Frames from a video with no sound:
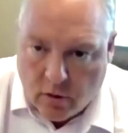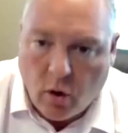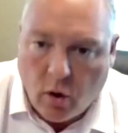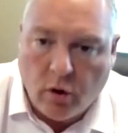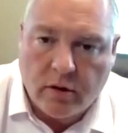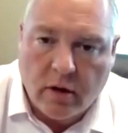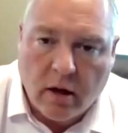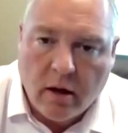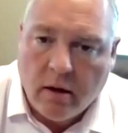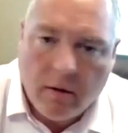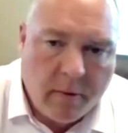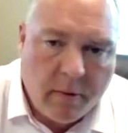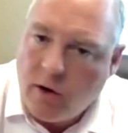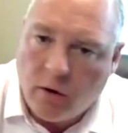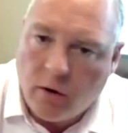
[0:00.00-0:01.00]

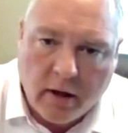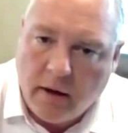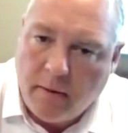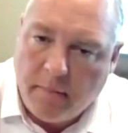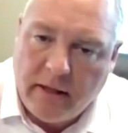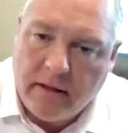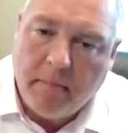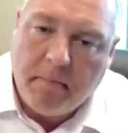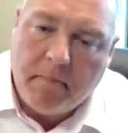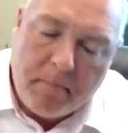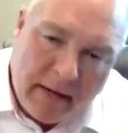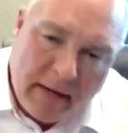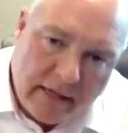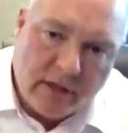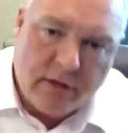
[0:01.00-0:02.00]
We're not going to be
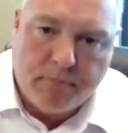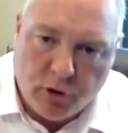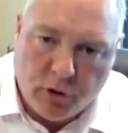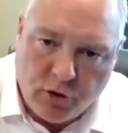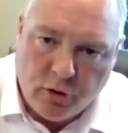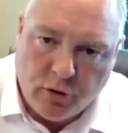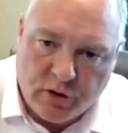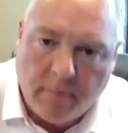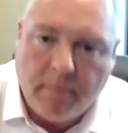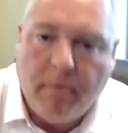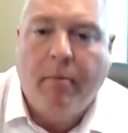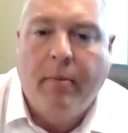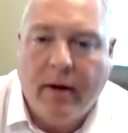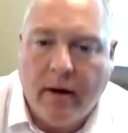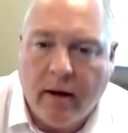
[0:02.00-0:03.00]
the biggest
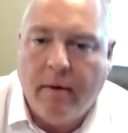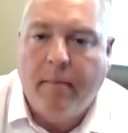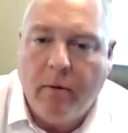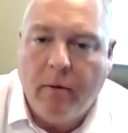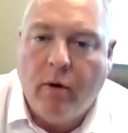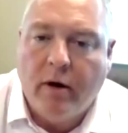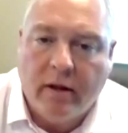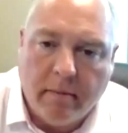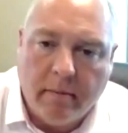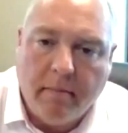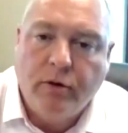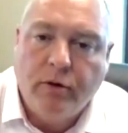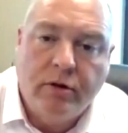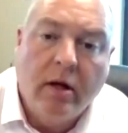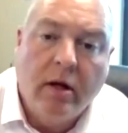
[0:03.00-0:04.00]
producer, but we're going to be one
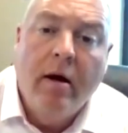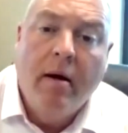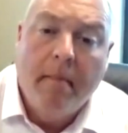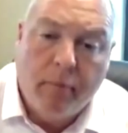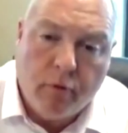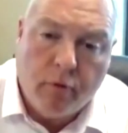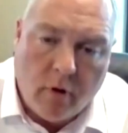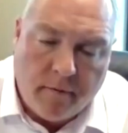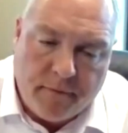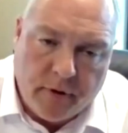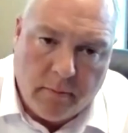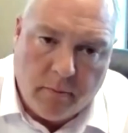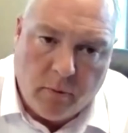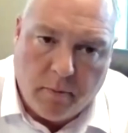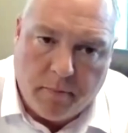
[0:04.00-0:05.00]
of the most
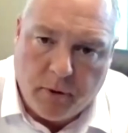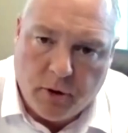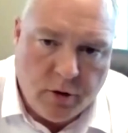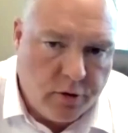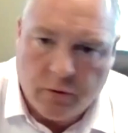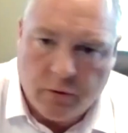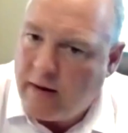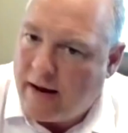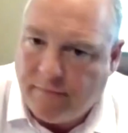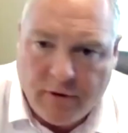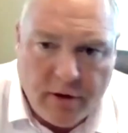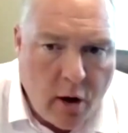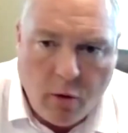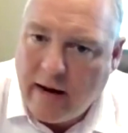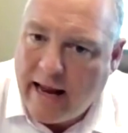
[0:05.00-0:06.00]
profitable producers. We
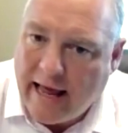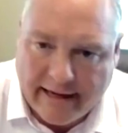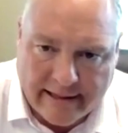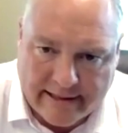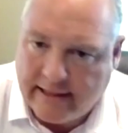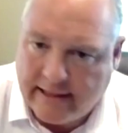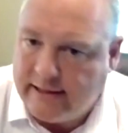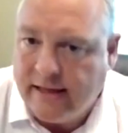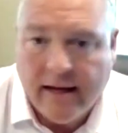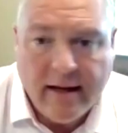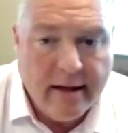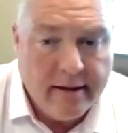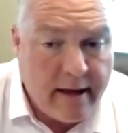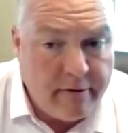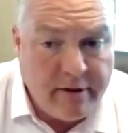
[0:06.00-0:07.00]
have no
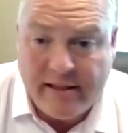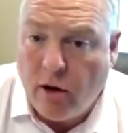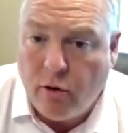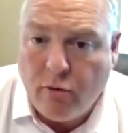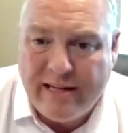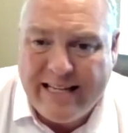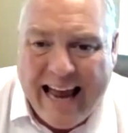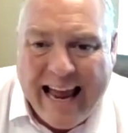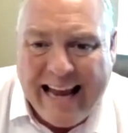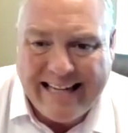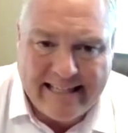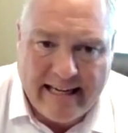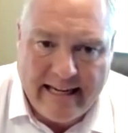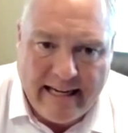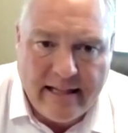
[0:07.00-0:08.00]
legacies. There is no
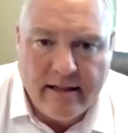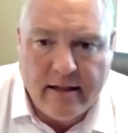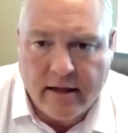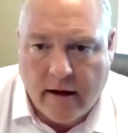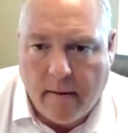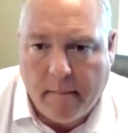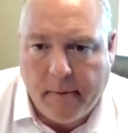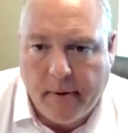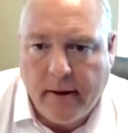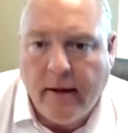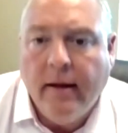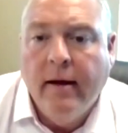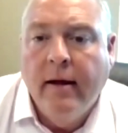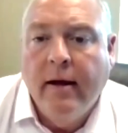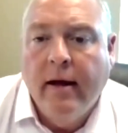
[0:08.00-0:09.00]
debt in the
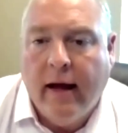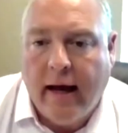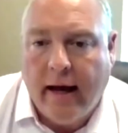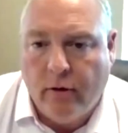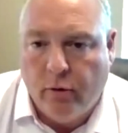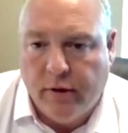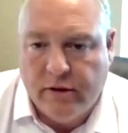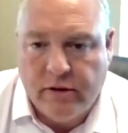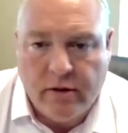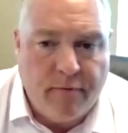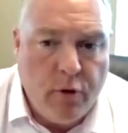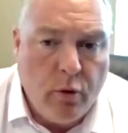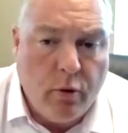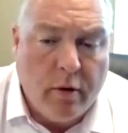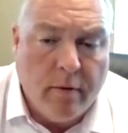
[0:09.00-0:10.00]
company at all.
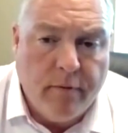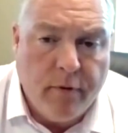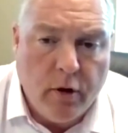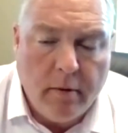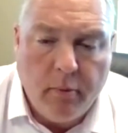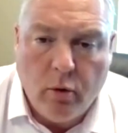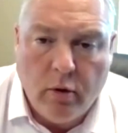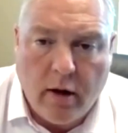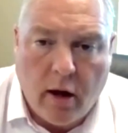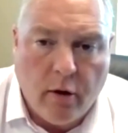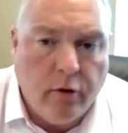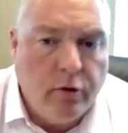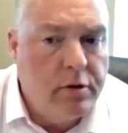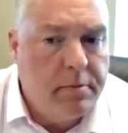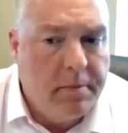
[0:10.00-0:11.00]
There's a few convertible
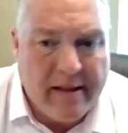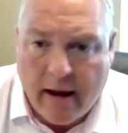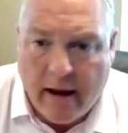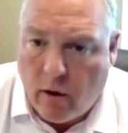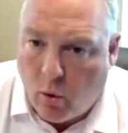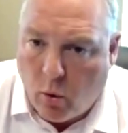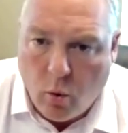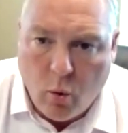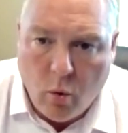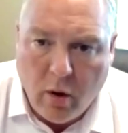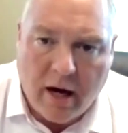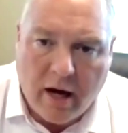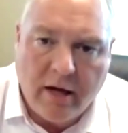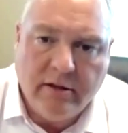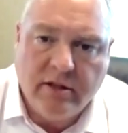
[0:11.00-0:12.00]
loans, but they're
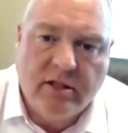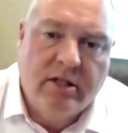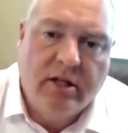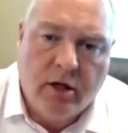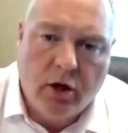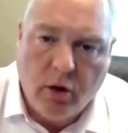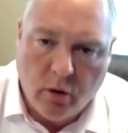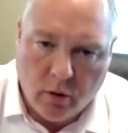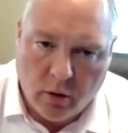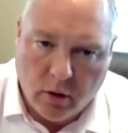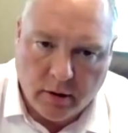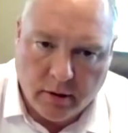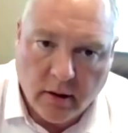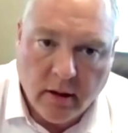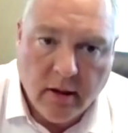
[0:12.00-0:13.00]
all
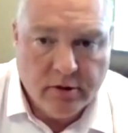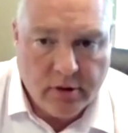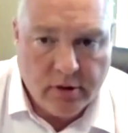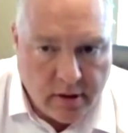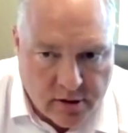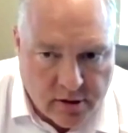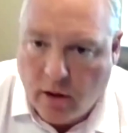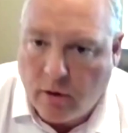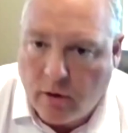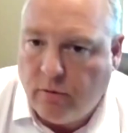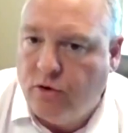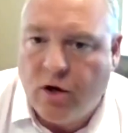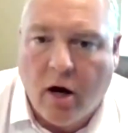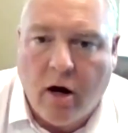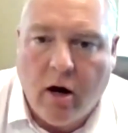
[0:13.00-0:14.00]
unsecured. So there's
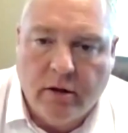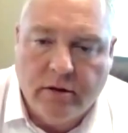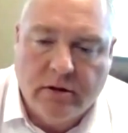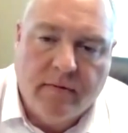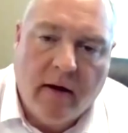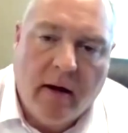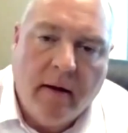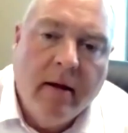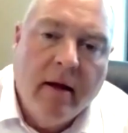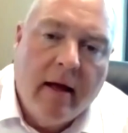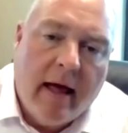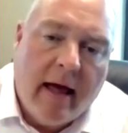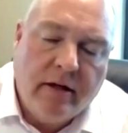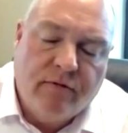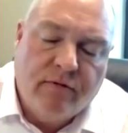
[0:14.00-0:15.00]
no chance of a
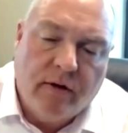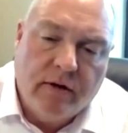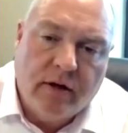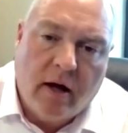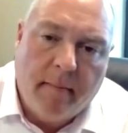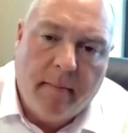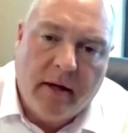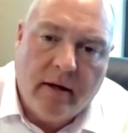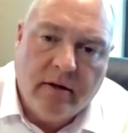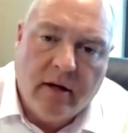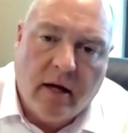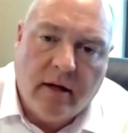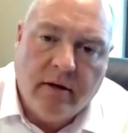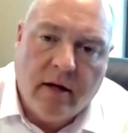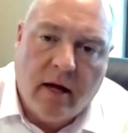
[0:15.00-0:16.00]
hedge fund coming
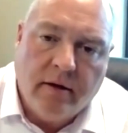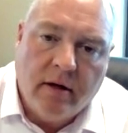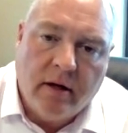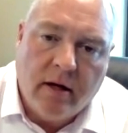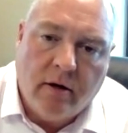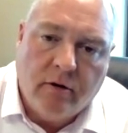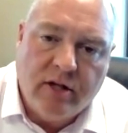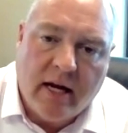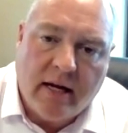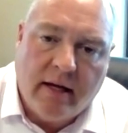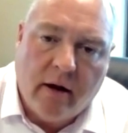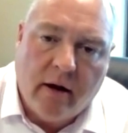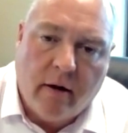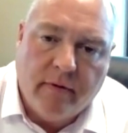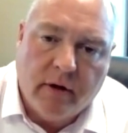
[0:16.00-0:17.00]
in and
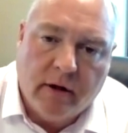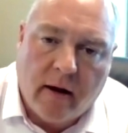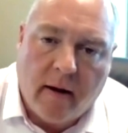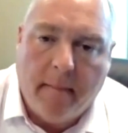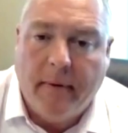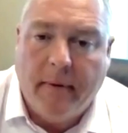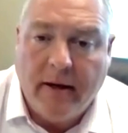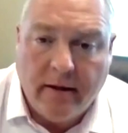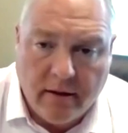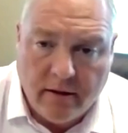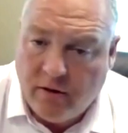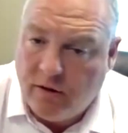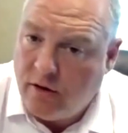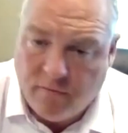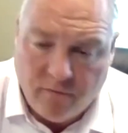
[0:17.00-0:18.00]
taking over the company.
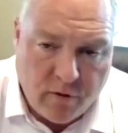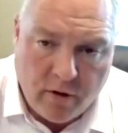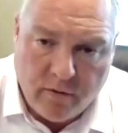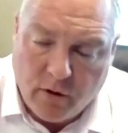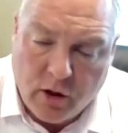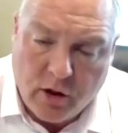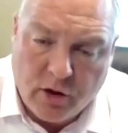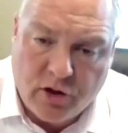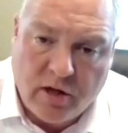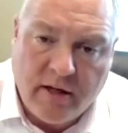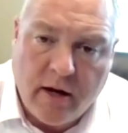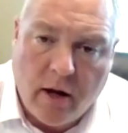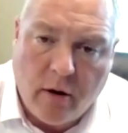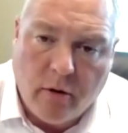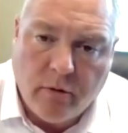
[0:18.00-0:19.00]

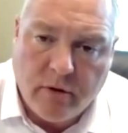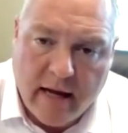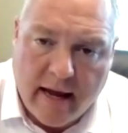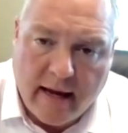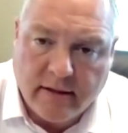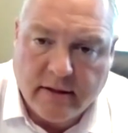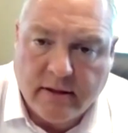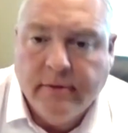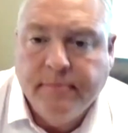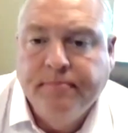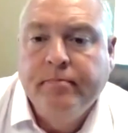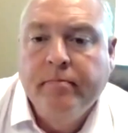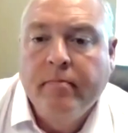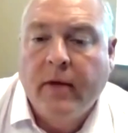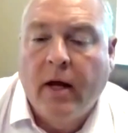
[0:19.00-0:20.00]
Virtually no debt.
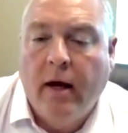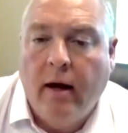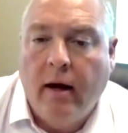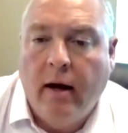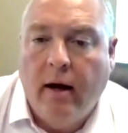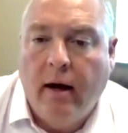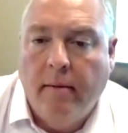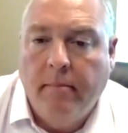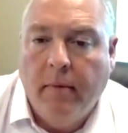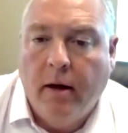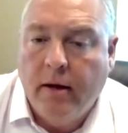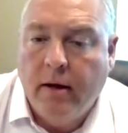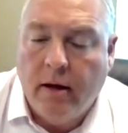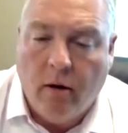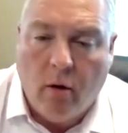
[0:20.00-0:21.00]

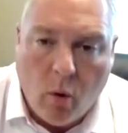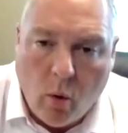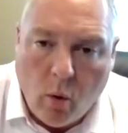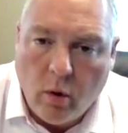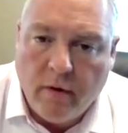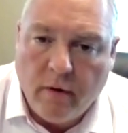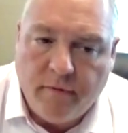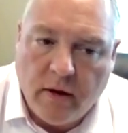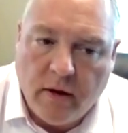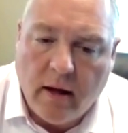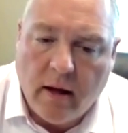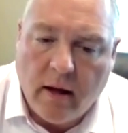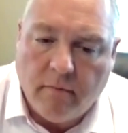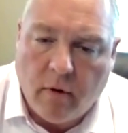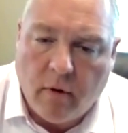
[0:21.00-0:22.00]
All of
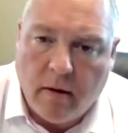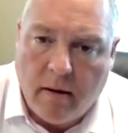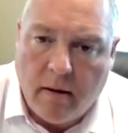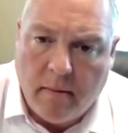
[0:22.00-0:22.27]
the